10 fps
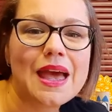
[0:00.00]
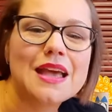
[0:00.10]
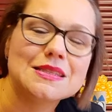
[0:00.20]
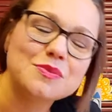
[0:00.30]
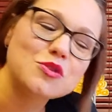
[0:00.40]

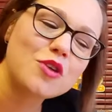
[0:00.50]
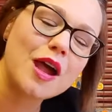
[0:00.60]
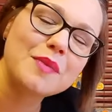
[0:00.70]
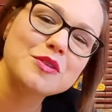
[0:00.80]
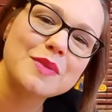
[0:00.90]
And
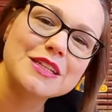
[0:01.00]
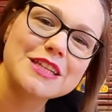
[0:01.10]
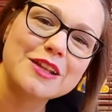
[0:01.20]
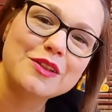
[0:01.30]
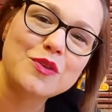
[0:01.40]
subscribe to my
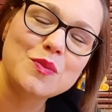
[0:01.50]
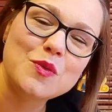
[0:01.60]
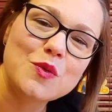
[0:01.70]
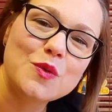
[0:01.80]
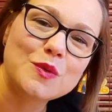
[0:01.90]
channel for
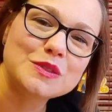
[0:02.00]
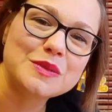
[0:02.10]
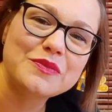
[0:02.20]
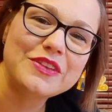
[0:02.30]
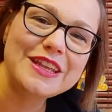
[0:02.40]
more
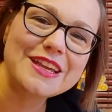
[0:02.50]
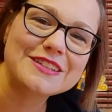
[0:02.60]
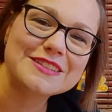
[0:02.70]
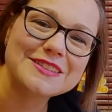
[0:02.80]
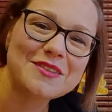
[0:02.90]
awesome
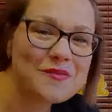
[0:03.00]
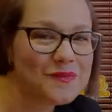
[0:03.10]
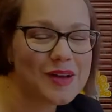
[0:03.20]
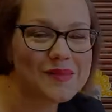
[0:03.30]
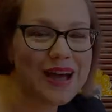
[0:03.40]
videos.
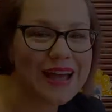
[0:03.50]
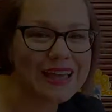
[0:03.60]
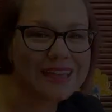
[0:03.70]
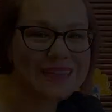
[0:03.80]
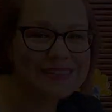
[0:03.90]
Bye-bye.